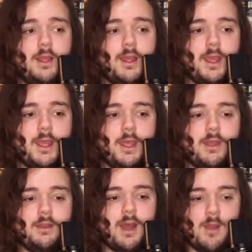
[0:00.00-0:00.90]

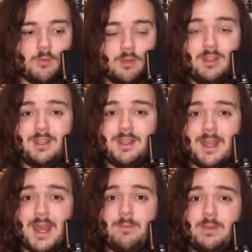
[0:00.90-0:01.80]
And I'm really
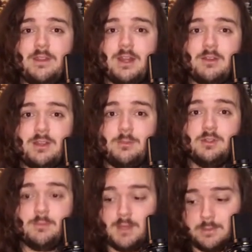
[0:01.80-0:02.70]
happy that I was able
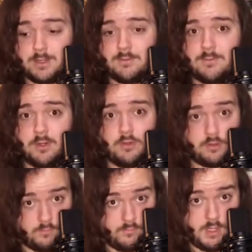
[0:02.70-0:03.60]
to make my
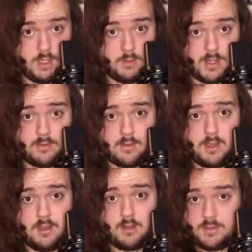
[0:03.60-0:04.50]
first video
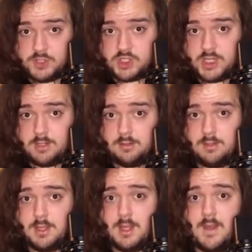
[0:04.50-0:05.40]
essay on this channel
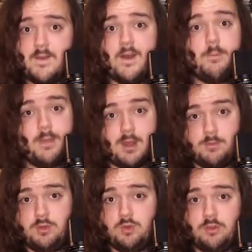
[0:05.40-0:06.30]

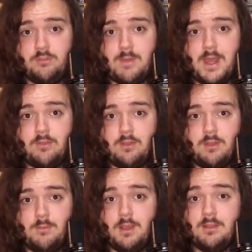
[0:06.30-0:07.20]
about Majora's Mask,
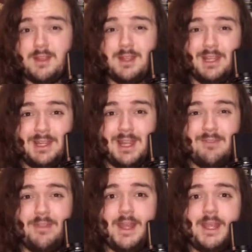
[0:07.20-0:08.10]
because I
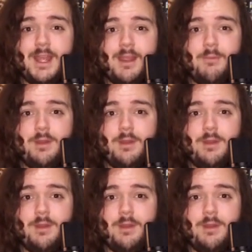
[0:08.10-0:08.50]
love that game